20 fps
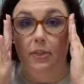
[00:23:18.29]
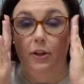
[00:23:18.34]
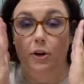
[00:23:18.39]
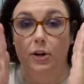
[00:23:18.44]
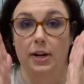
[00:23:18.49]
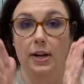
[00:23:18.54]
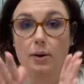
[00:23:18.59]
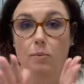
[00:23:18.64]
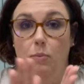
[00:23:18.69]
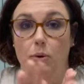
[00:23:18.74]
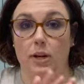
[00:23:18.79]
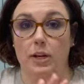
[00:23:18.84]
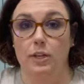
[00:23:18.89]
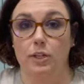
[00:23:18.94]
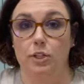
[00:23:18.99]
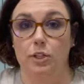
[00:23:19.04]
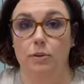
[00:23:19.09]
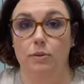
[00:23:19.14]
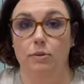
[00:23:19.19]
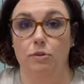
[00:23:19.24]
their name went
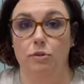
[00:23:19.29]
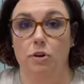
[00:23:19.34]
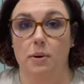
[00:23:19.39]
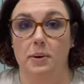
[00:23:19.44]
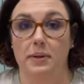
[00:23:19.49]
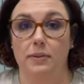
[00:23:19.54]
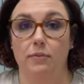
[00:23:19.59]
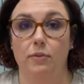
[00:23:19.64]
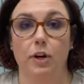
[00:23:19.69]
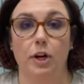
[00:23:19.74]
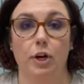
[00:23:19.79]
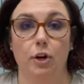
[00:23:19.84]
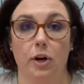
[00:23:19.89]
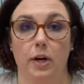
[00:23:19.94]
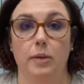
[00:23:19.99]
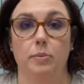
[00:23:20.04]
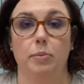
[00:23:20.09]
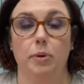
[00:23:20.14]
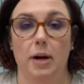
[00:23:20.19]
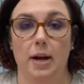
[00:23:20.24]
into a drawing for a
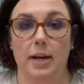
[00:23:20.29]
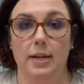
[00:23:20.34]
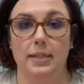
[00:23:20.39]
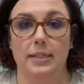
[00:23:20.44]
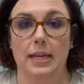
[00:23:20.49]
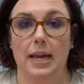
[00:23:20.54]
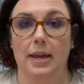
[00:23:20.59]
grand prize